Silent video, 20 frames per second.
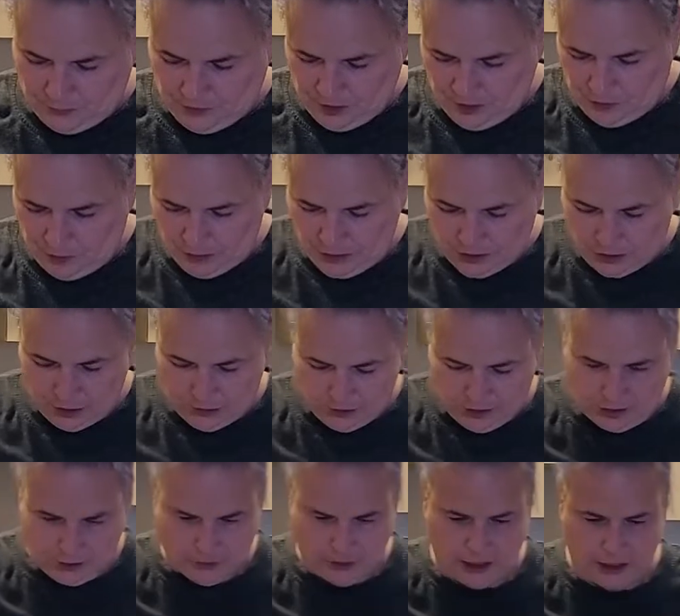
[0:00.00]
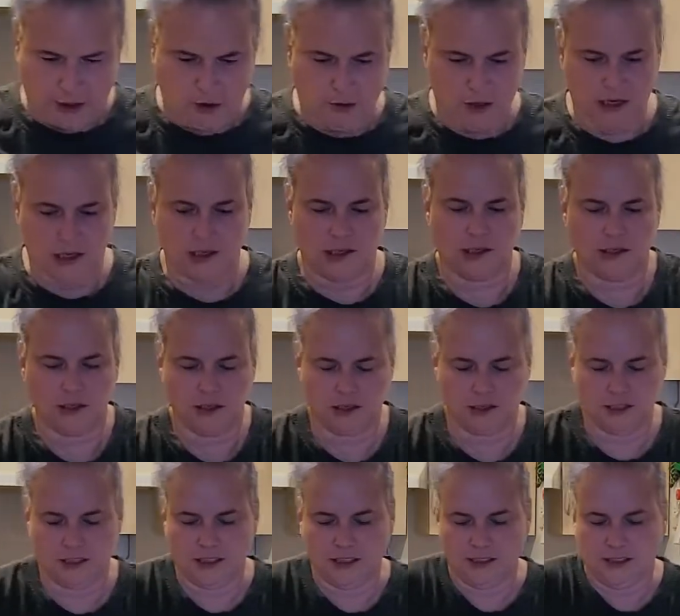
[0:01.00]
here we go. There we go.
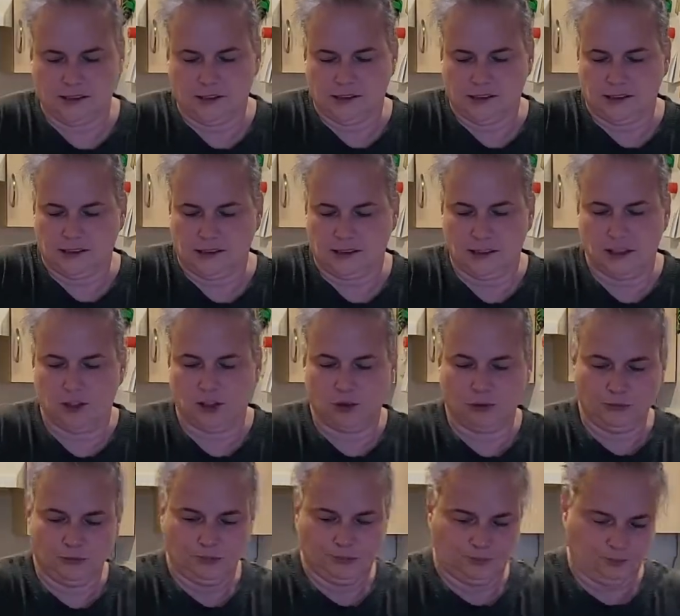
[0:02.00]
So.